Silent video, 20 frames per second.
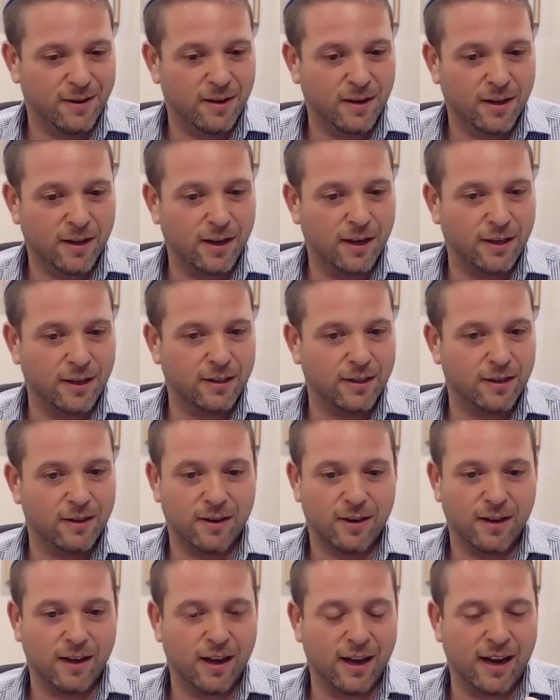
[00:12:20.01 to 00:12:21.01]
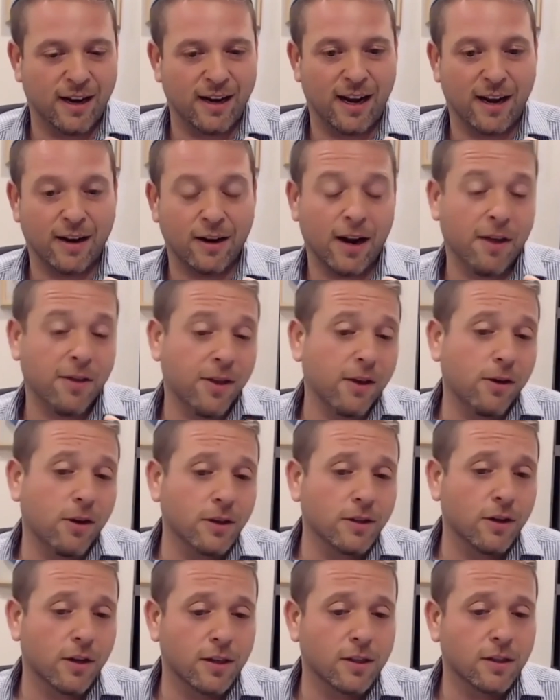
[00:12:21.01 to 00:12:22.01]
And I think
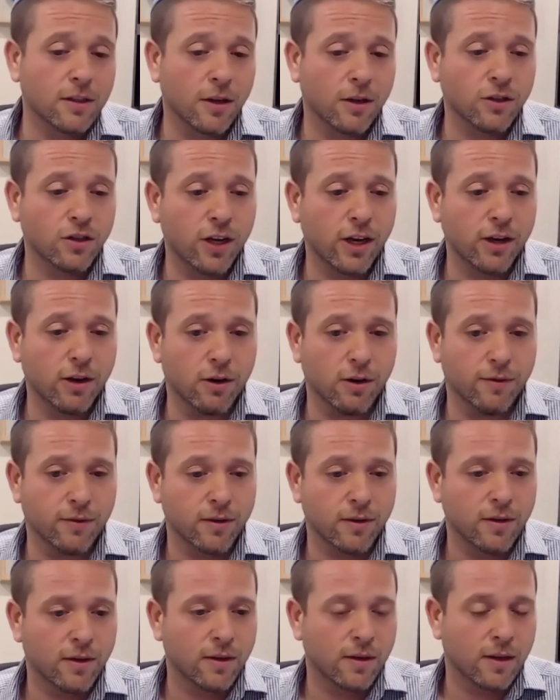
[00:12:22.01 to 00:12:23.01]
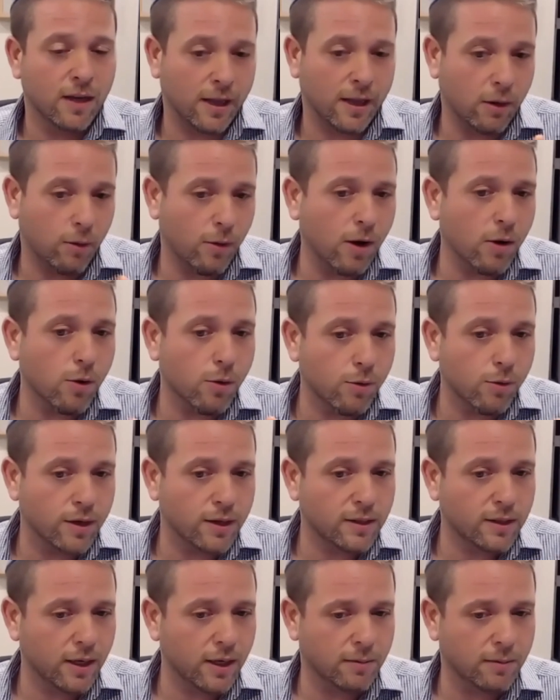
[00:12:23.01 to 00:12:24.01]
also he saw Jacob, and the one who couldn't
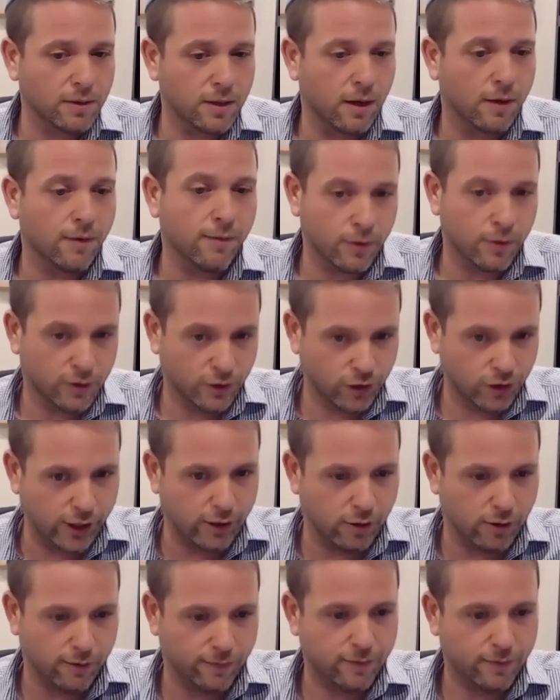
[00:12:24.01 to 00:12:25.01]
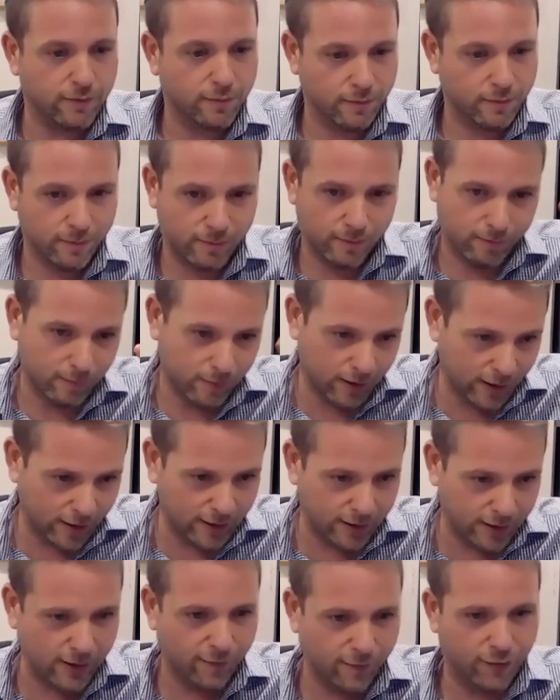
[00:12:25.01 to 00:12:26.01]
see himself was Jacob. But that's
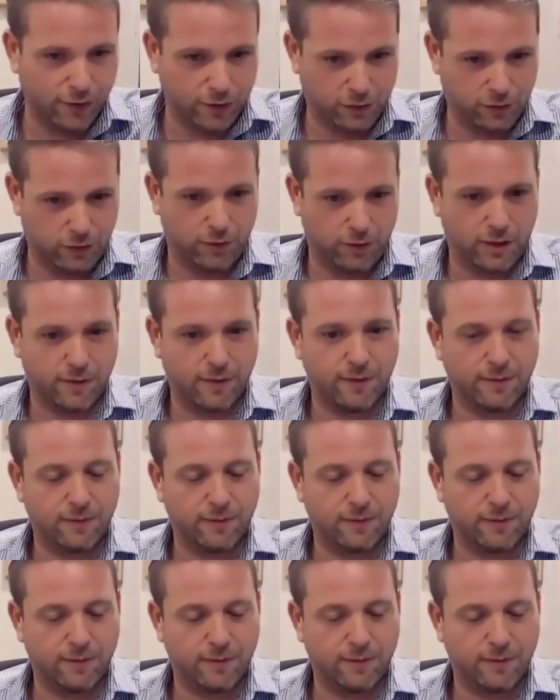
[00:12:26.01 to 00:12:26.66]
a different story.